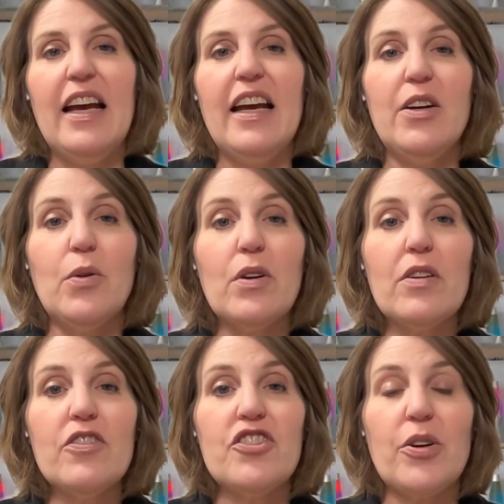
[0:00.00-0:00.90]
In order
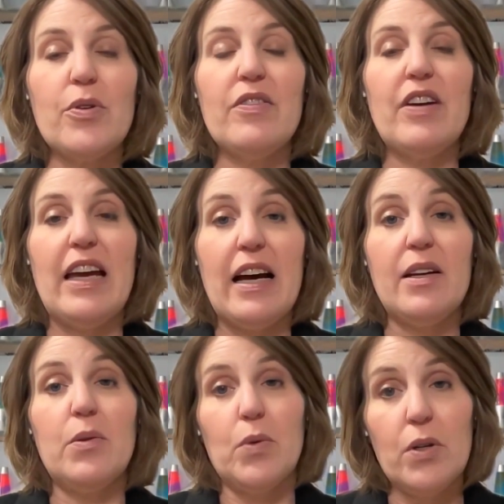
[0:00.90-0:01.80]
for generative AI
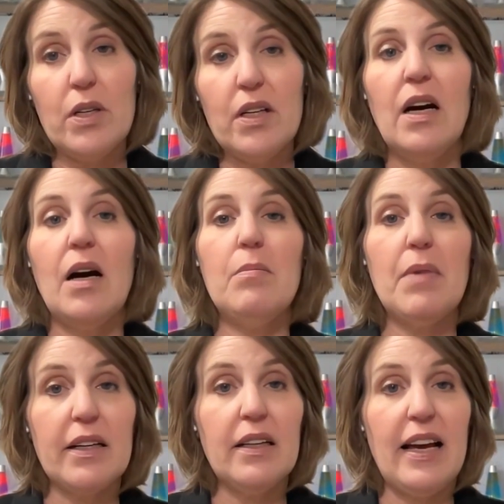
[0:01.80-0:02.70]
to work, a
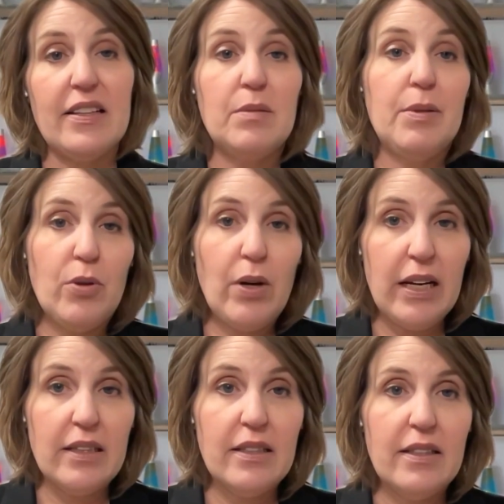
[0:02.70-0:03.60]
model has to be
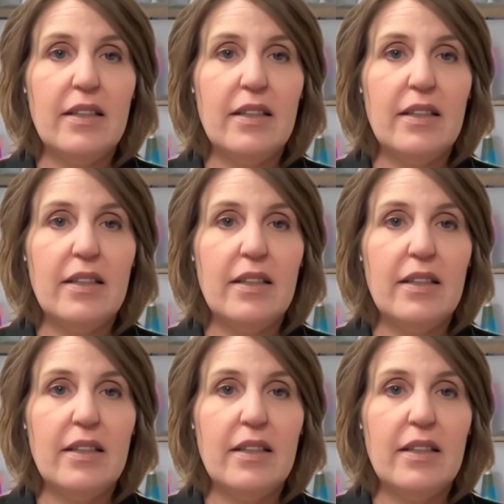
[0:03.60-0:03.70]
trained.